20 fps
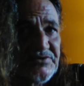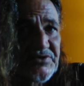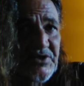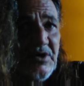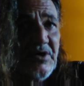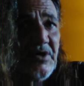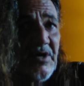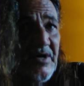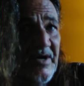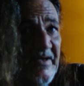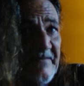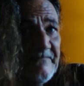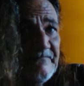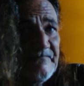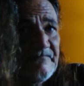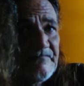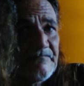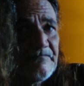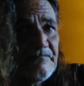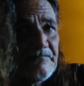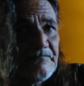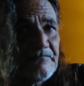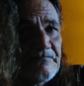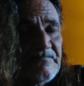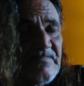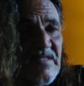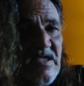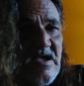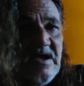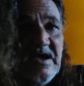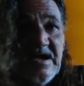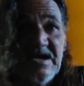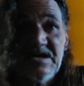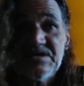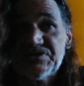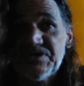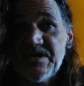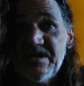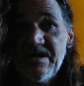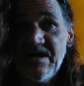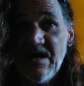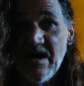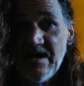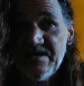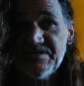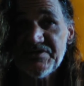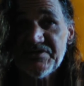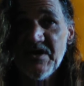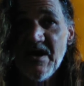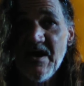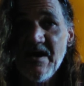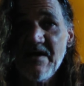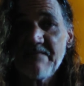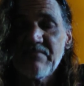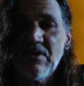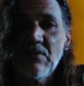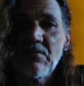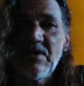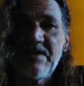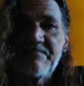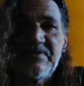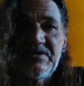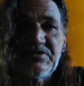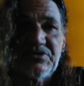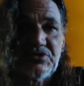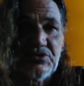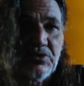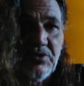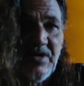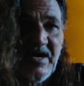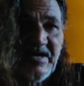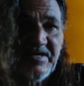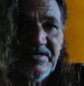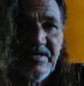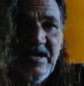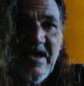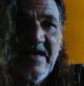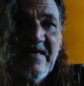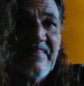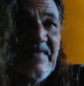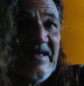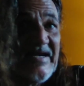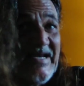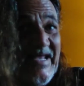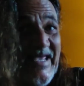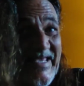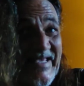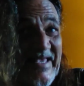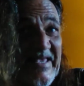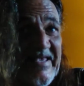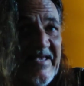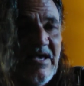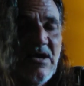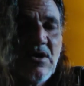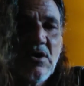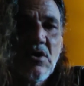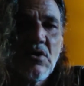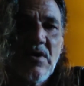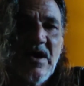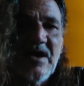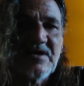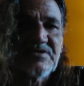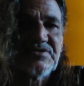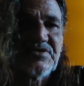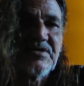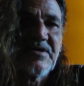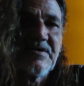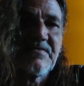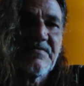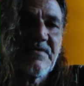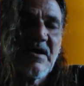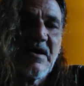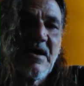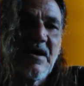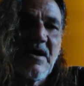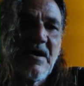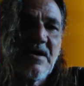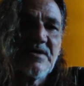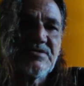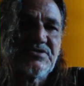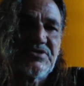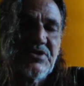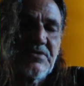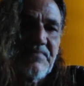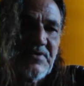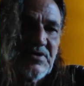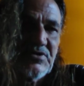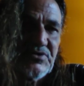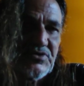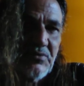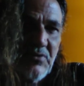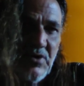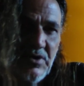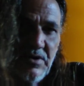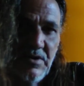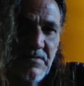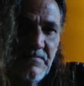him. Is it ISON, but we've been tricked that Inky, who exited Jupiter's womb,